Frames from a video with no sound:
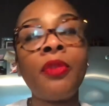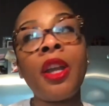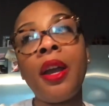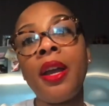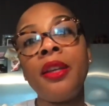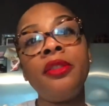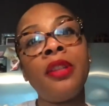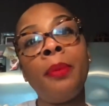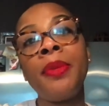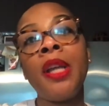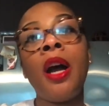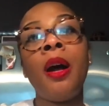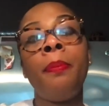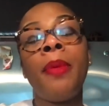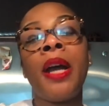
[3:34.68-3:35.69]
Okay, some of
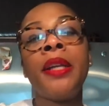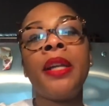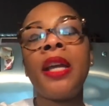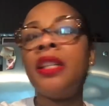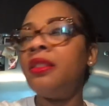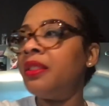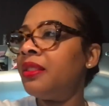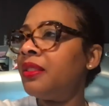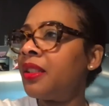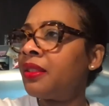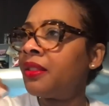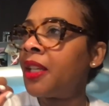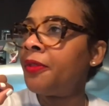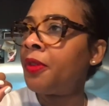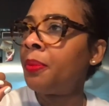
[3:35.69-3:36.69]
y'all might not. Is it
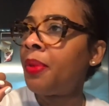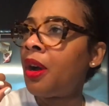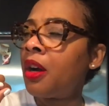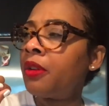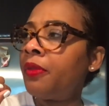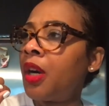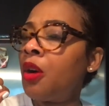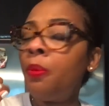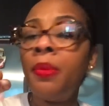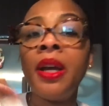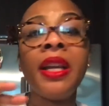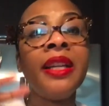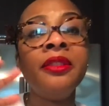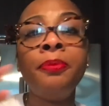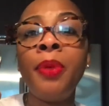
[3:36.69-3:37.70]
16th and Park Road? But
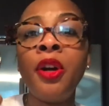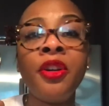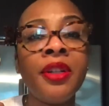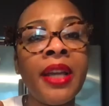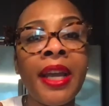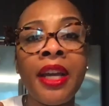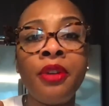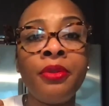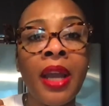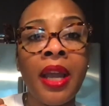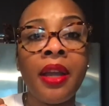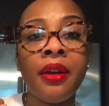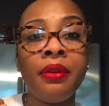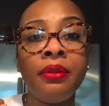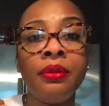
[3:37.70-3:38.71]
it's burnt down
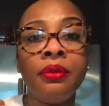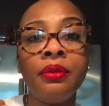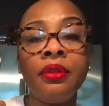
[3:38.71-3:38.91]
now.